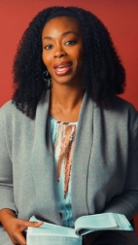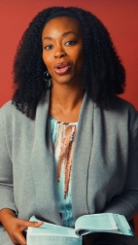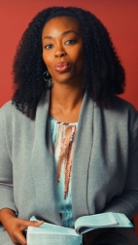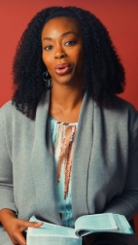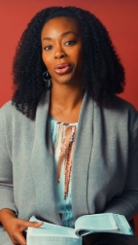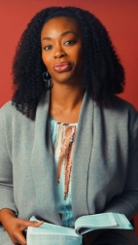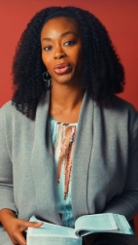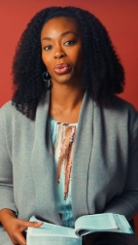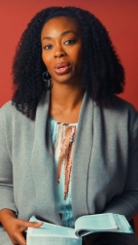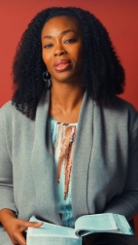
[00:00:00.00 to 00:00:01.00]
in a world
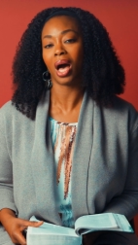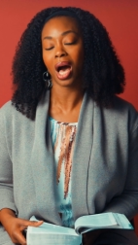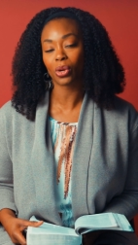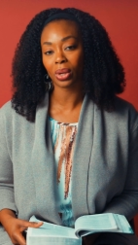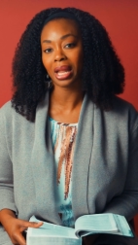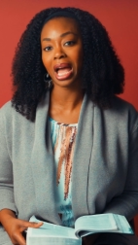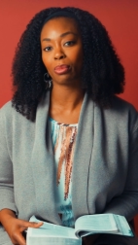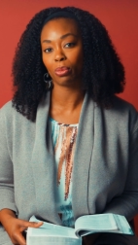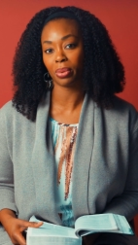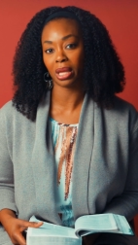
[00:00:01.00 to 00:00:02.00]
filled with
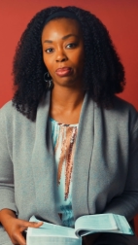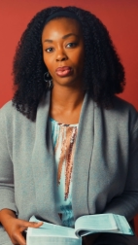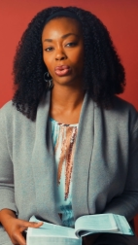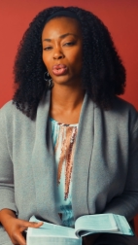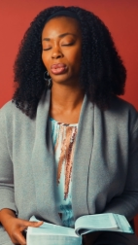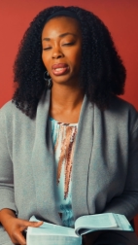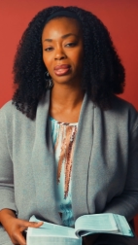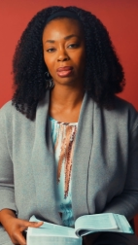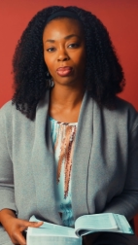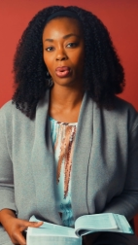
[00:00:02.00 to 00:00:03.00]
unreliable people who
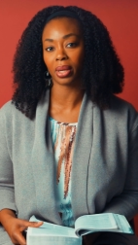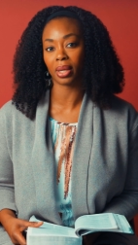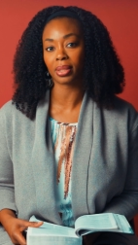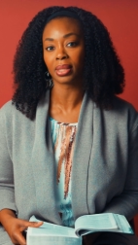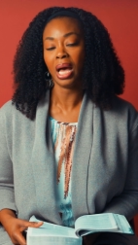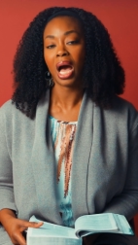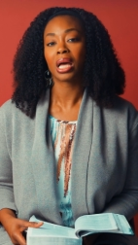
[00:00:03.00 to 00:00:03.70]
disappoint us,